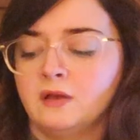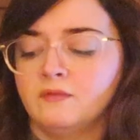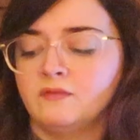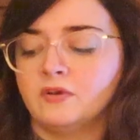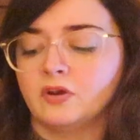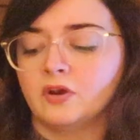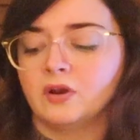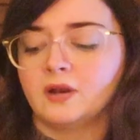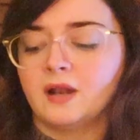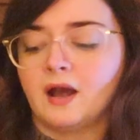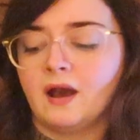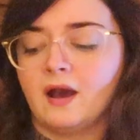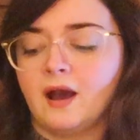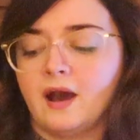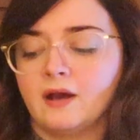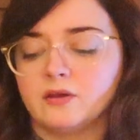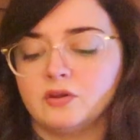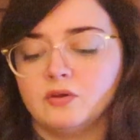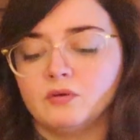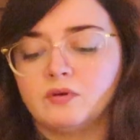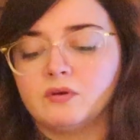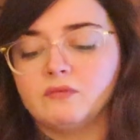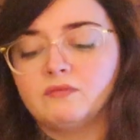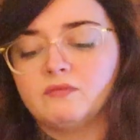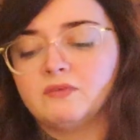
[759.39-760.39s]
figuring out how
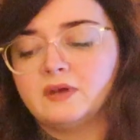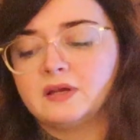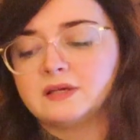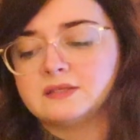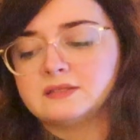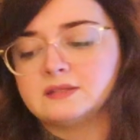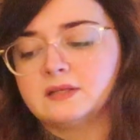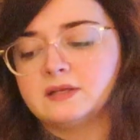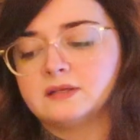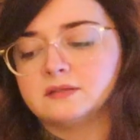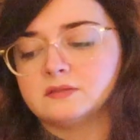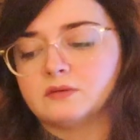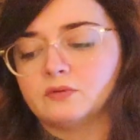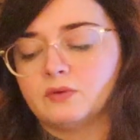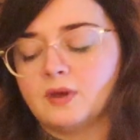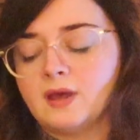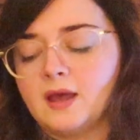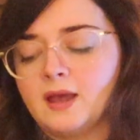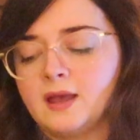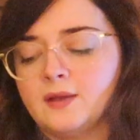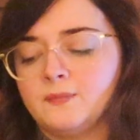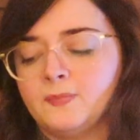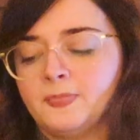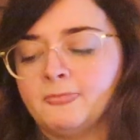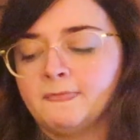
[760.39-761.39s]
you can fix this,
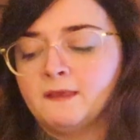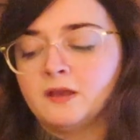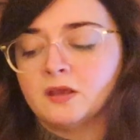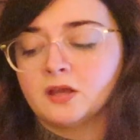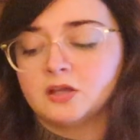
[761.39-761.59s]
okay?